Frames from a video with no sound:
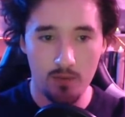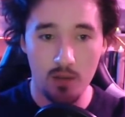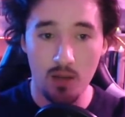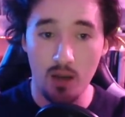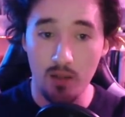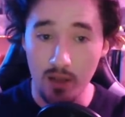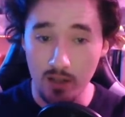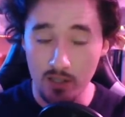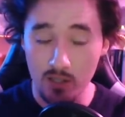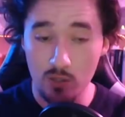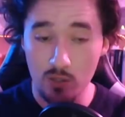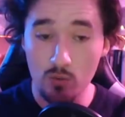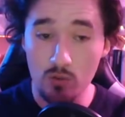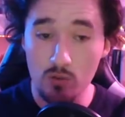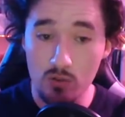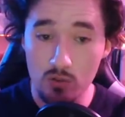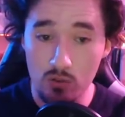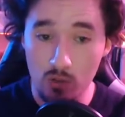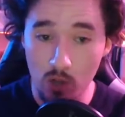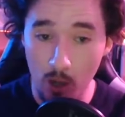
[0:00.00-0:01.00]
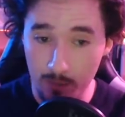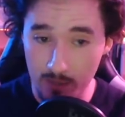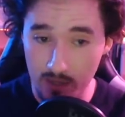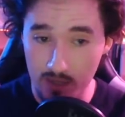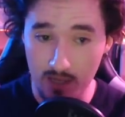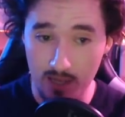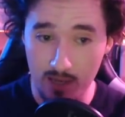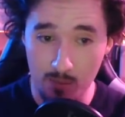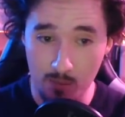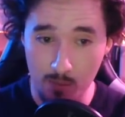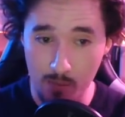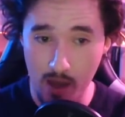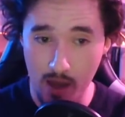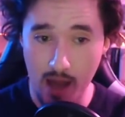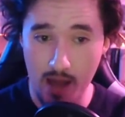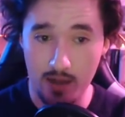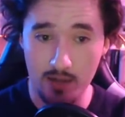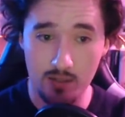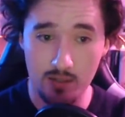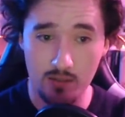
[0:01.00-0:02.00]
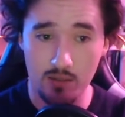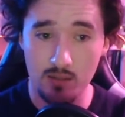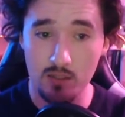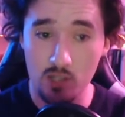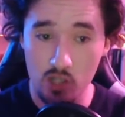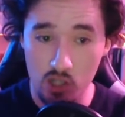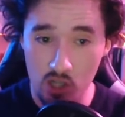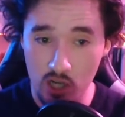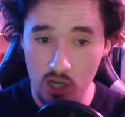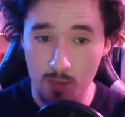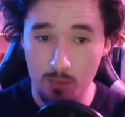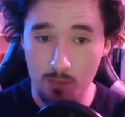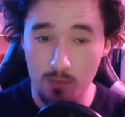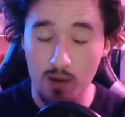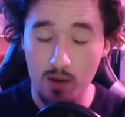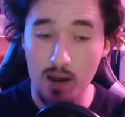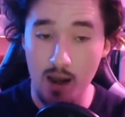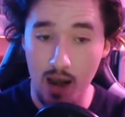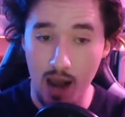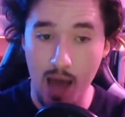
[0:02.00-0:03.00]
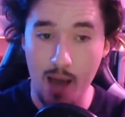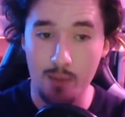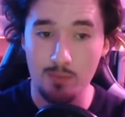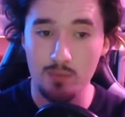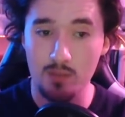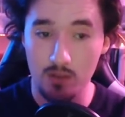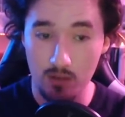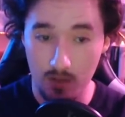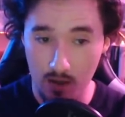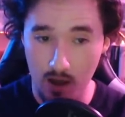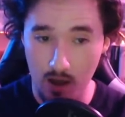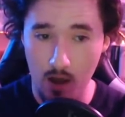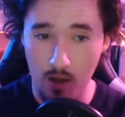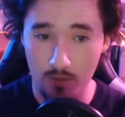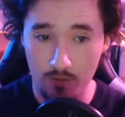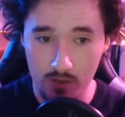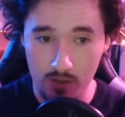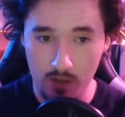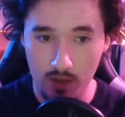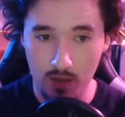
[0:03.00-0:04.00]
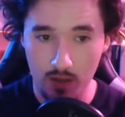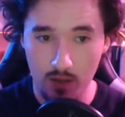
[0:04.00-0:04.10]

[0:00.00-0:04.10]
and that soon stopped his eating bairns and sheep and lambs and calves.